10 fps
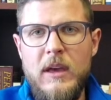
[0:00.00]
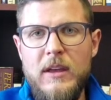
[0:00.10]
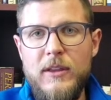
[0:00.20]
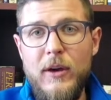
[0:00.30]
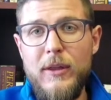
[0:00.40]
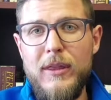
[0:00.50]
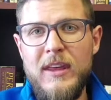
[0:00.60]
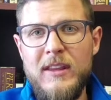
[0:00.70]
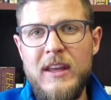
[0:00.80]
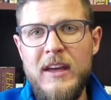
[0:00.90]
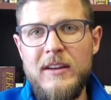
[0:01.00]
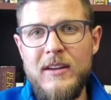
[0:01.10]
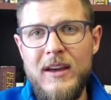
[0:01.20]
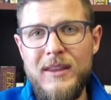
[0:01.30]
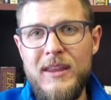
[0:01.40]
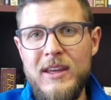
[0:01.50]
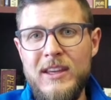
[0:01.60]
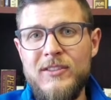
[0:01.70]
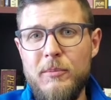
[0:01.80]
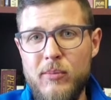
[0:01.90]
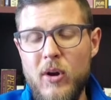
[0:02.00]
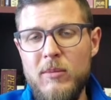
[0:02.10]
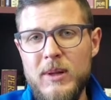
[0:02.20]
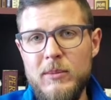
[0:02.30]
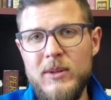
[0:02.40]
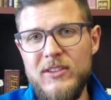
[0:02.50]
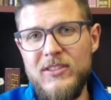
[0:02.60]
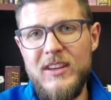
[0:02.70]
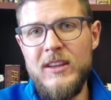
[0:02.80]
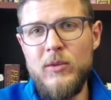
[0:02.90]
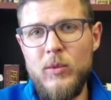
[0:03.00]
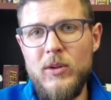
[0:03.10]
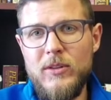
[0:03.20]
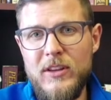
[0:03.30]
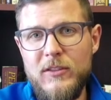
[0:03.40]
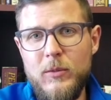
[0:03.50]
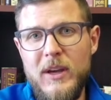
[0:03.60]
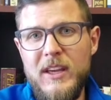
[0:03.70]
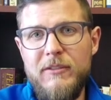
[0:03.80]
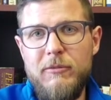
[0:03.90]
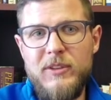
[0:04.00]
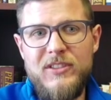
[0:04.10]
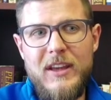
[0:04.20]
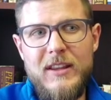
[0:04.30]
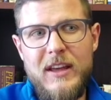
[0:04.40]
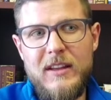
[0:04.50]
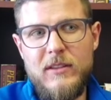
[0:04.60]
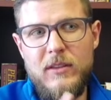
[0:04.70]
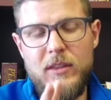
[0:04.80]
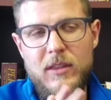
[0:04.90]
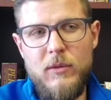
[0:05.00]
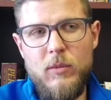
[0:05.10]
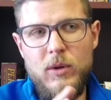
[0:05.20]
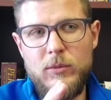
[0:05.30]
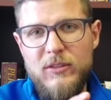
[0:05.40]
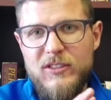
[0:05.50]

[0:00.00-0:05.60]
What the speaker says: The other thing that I think is a problem in seeing the world this way, if we said that the world was